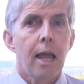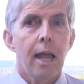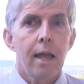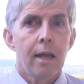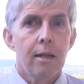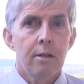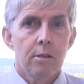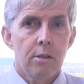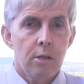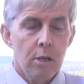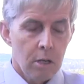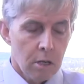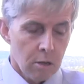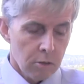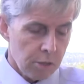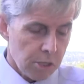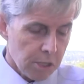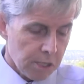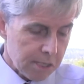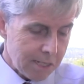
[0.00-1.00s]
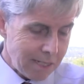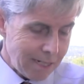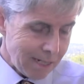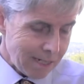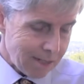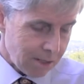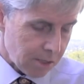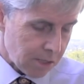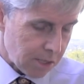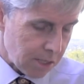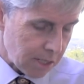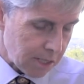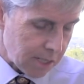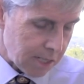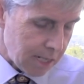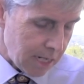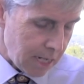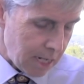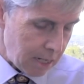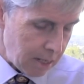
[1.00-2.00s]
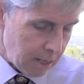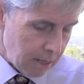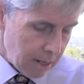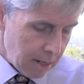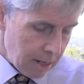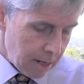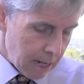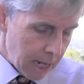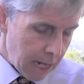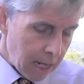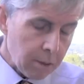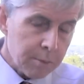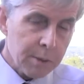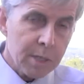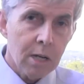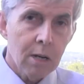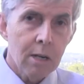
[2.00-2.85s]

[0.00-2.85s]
and, you know, just didn't succeed. Albert